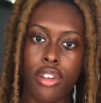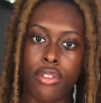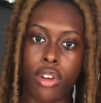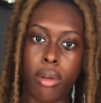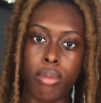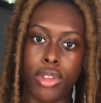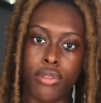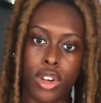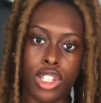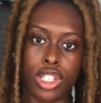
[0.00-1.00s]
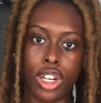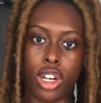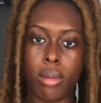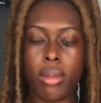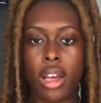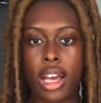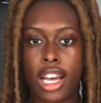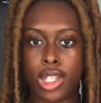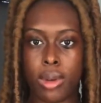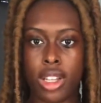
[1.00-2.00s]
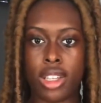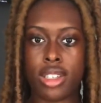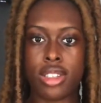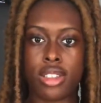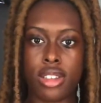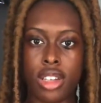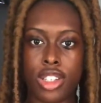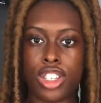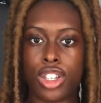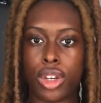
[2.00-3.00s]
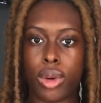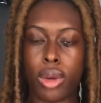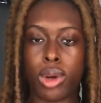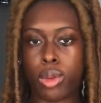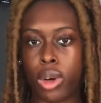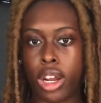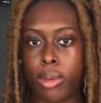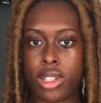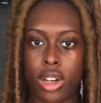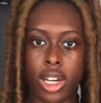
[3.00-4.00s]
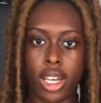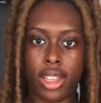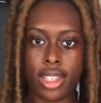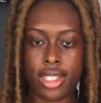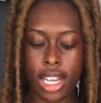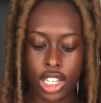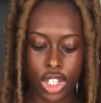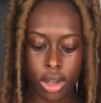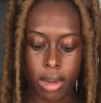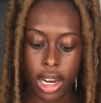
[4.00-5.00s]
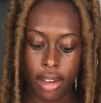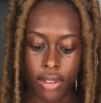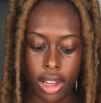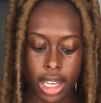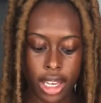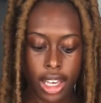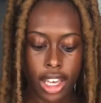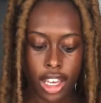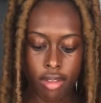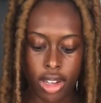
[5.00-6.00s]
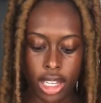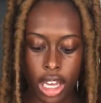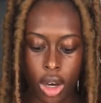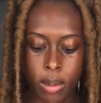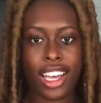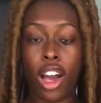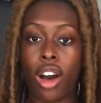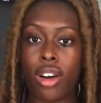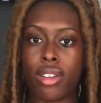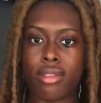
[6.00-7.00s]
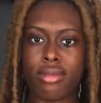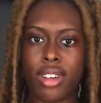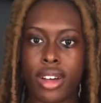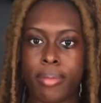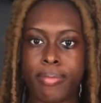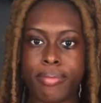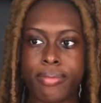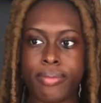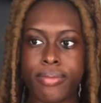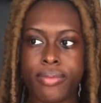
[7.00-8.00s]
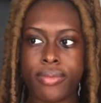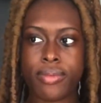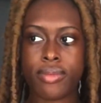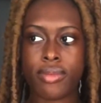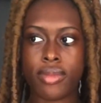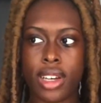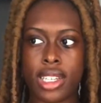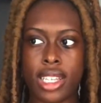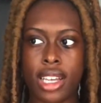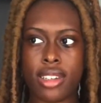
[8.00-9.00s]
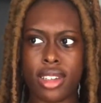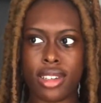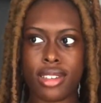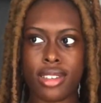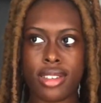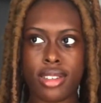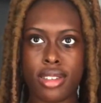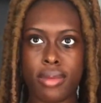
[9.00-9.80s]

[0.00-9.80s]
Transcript: from the first term as well as continuing with what I was learning the second term. And I felt like it really helped. Oh, um, attendance.